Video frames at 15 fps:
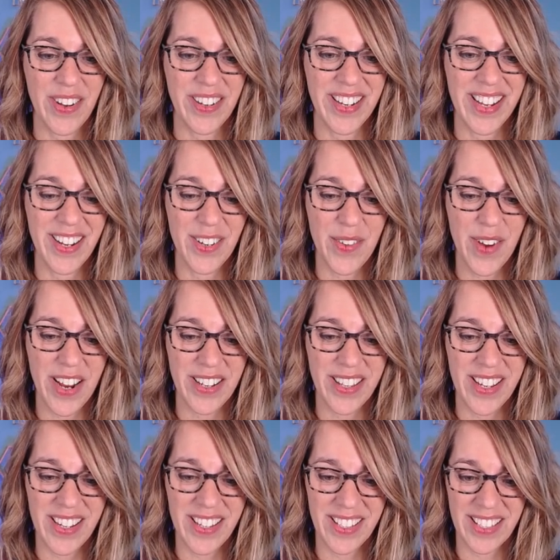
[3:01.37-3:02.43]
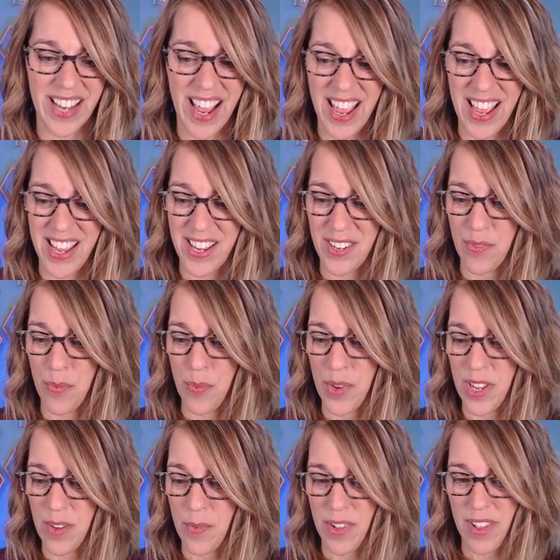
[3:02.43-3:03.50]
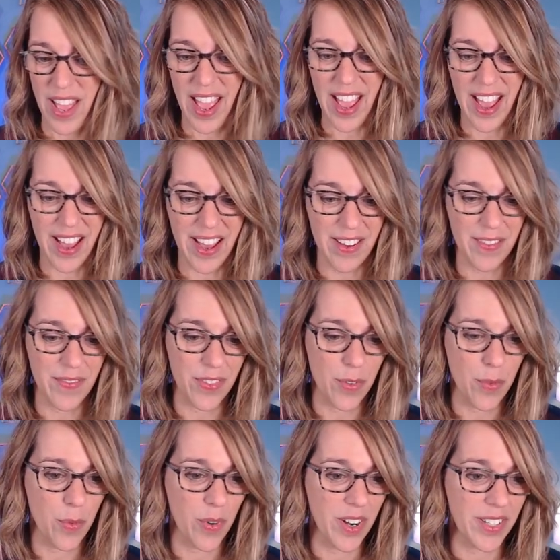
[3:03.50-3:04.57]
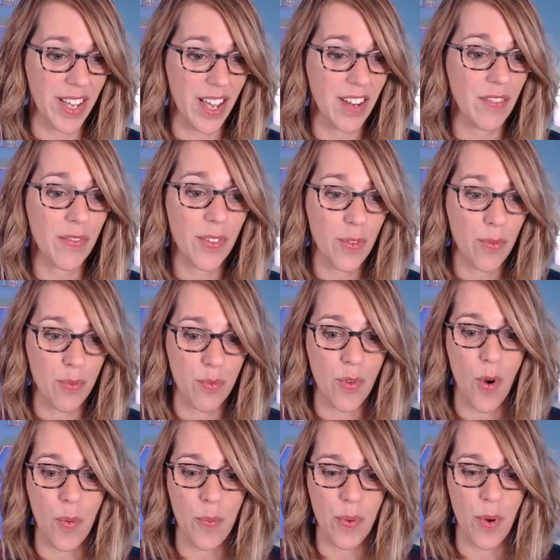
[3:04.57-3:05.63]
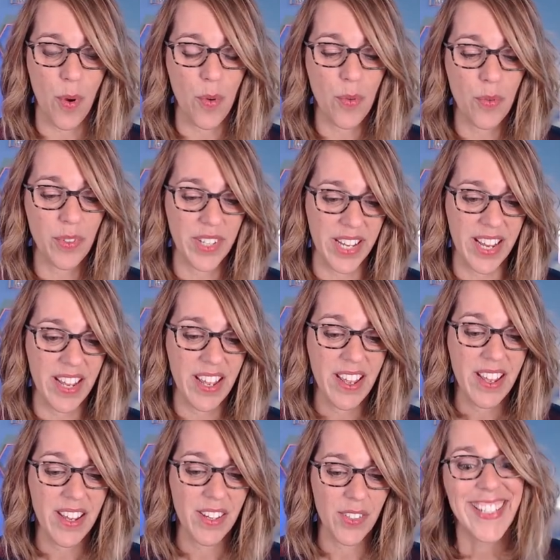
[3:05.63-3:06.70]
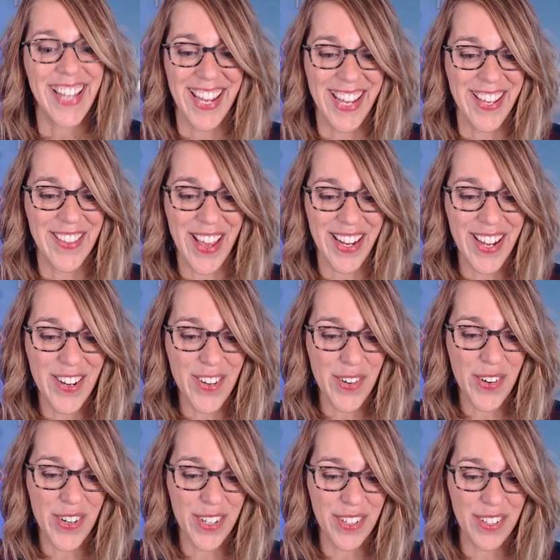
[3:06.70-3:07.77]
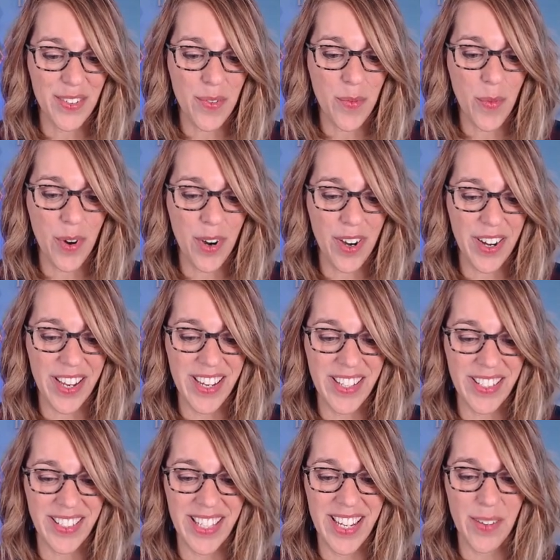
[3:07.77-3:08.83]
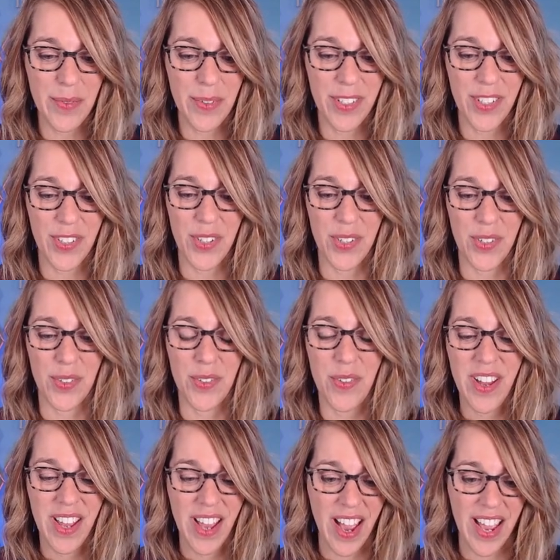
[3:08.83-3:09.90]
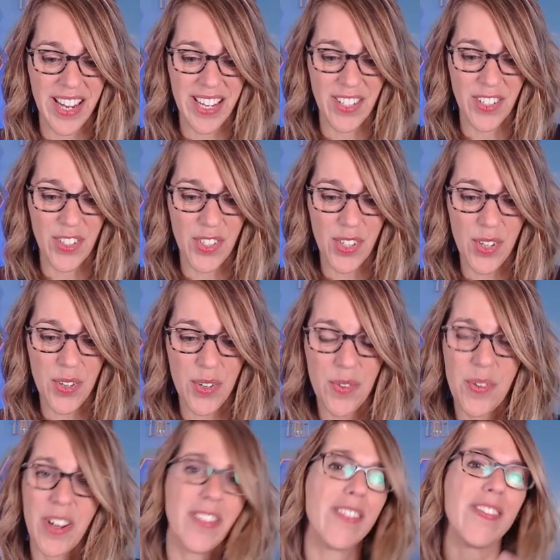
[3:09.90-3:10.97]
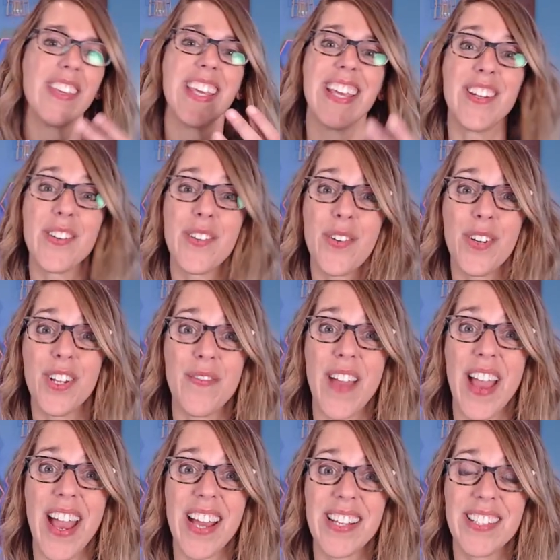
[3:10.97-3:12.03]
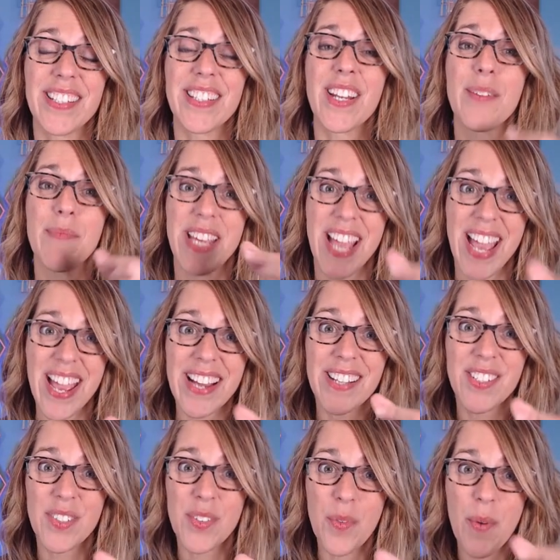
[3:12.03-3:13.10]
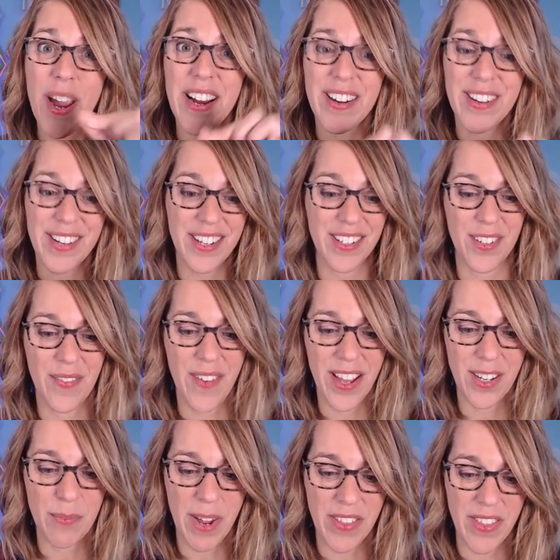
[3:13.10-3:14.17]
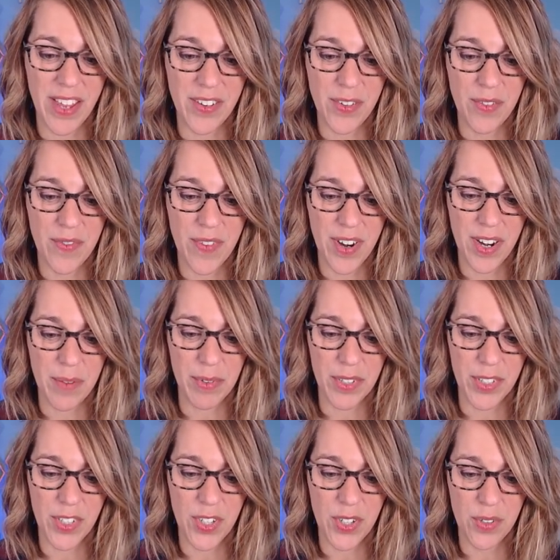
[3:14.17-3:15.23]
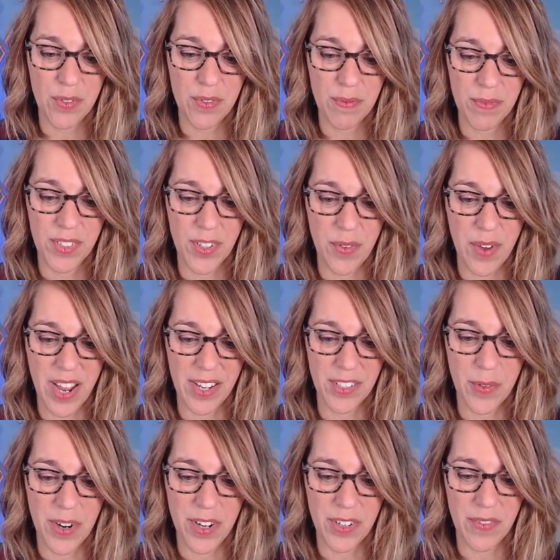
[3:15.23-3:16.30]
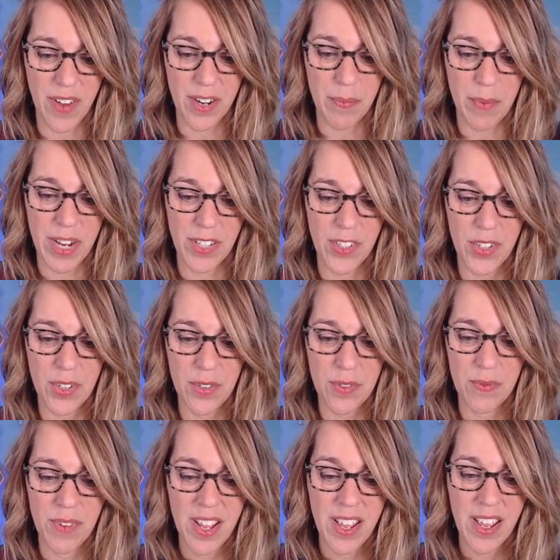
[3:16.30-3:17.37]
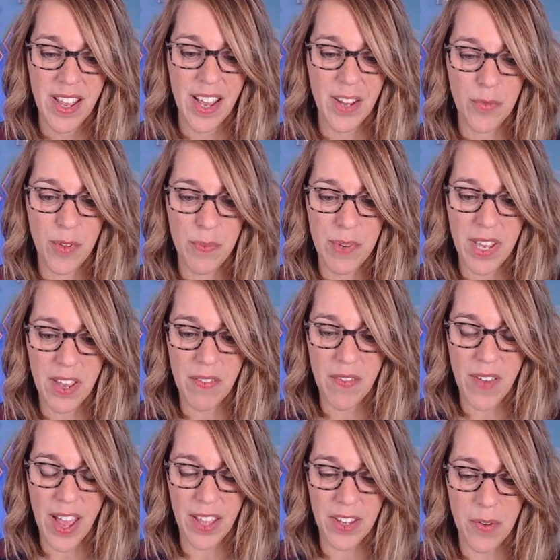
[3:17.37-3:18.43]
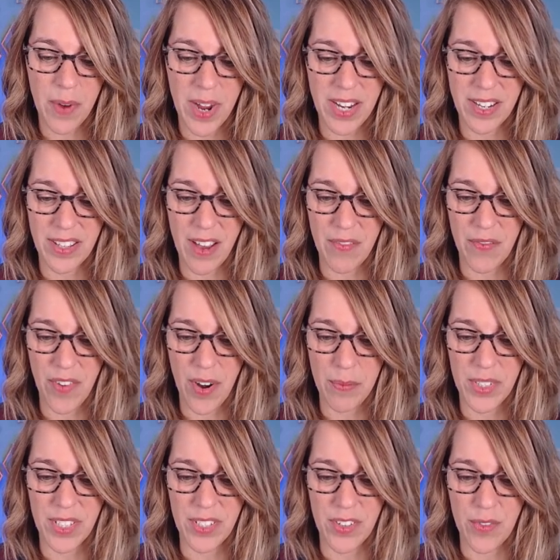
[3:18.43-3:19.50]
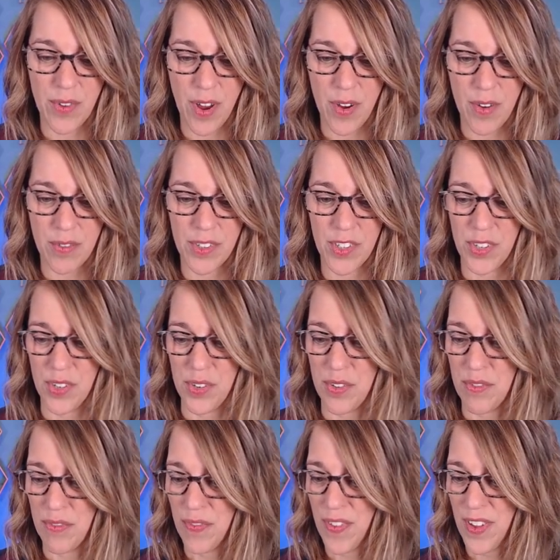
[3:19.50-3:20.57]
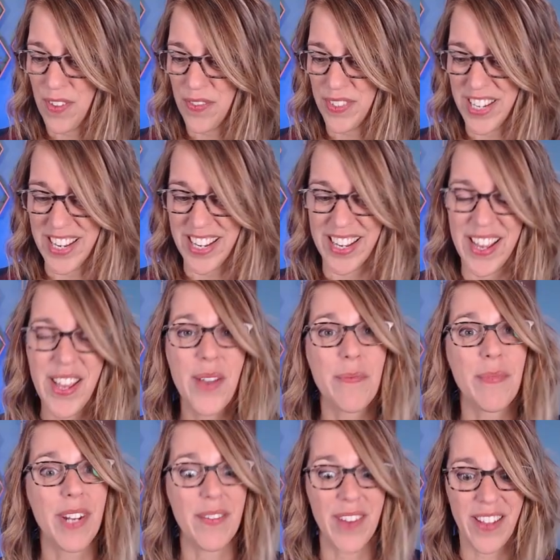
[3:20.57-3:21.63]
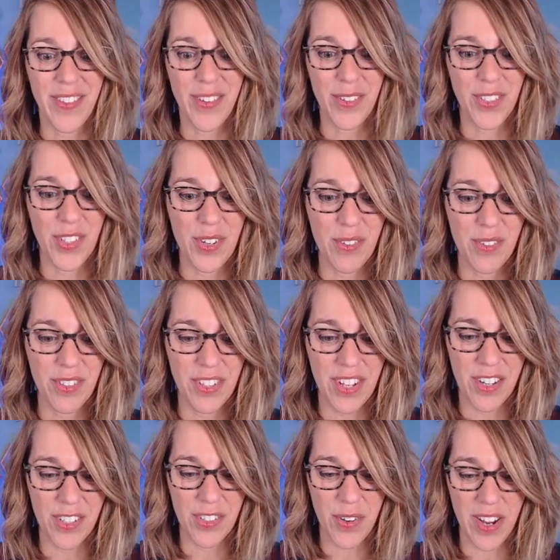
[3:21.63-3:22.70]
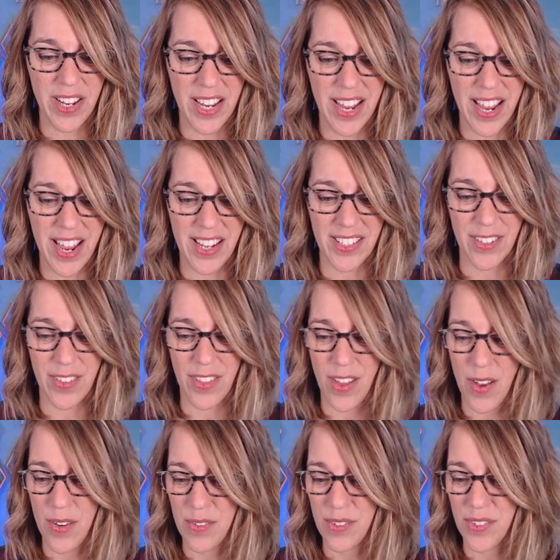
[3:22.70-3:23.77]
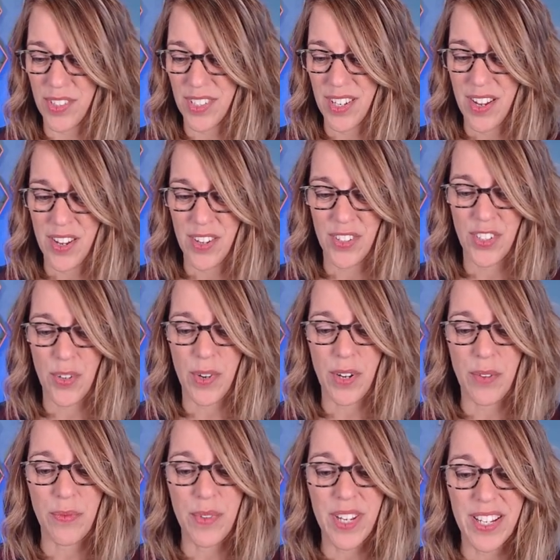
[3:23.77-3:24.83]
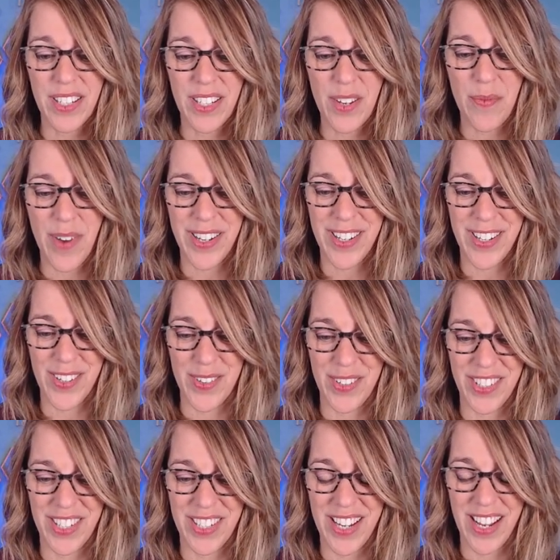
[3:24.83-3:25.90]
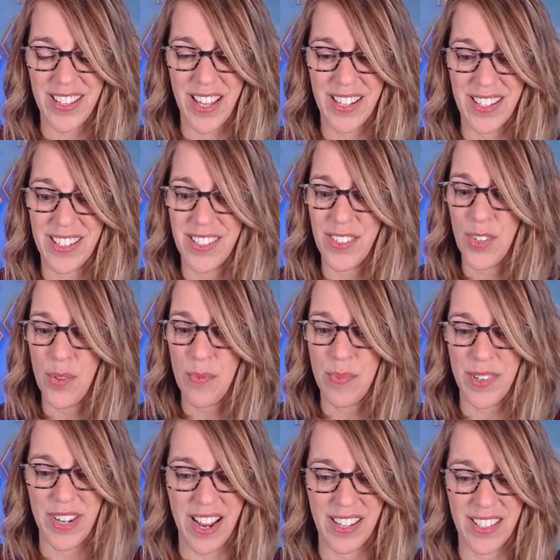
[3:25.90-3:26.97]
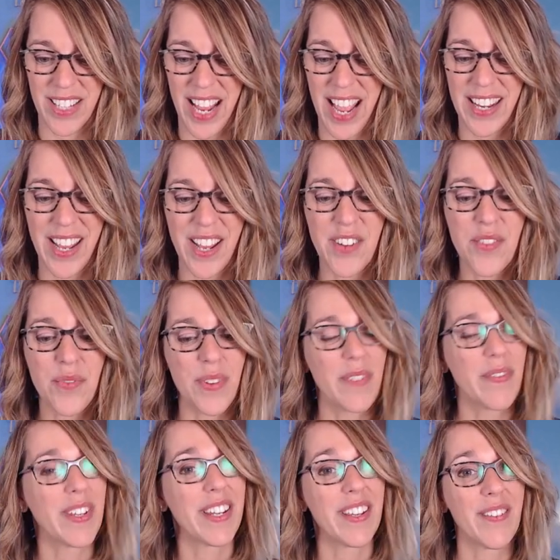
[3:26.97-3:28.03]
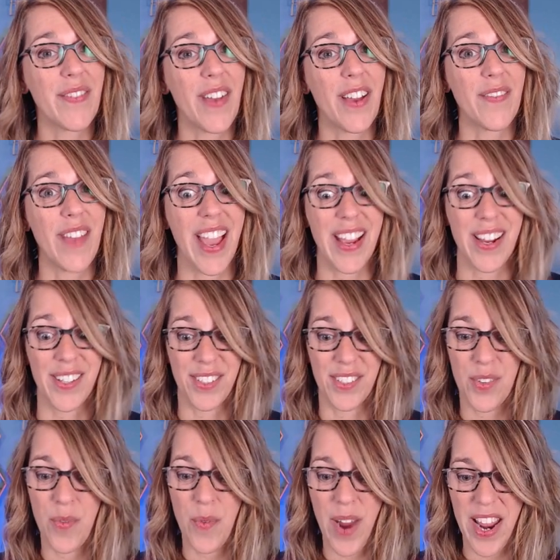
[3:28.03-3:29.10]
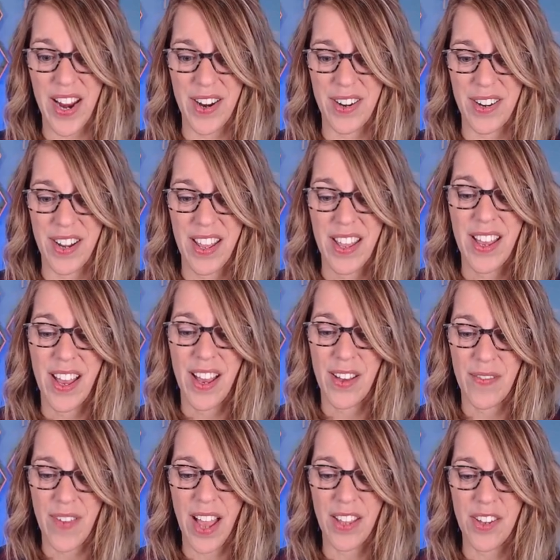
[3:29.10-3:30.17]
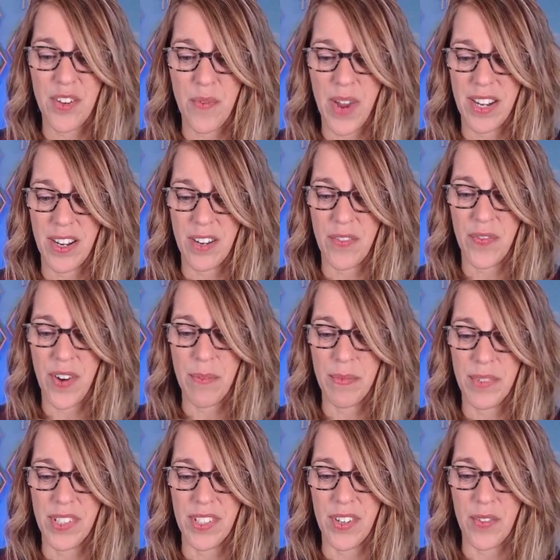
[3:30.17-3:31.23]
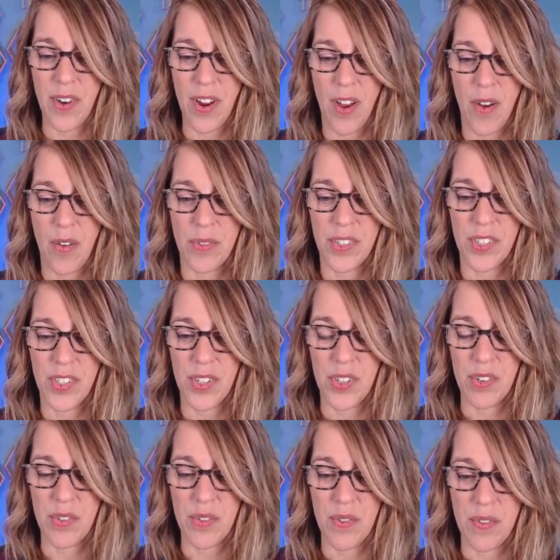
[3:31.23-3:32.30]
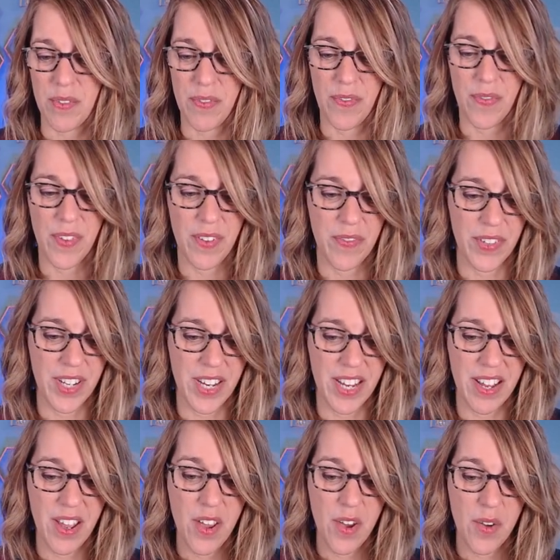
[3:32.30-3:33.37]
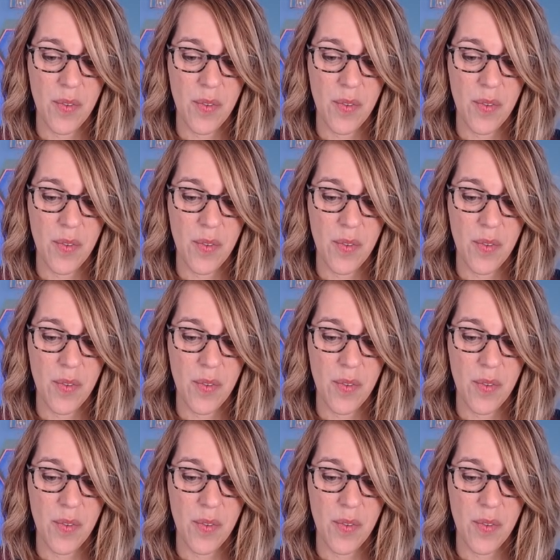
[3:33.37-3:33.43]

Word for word: go ahead and integrate this, and we will have the work done for the rope only taking that integral, work is equal to, I get 2, and then the integral of x is going to be x squared divided by that new variable 2, so x squared divided by 2, and we'll be evaluating that from 0 to 50. But I've got those 2's there so I can cancel those. So what I really want to do is to take that super nice antiderivative of x squared evaluated from 0 to 50.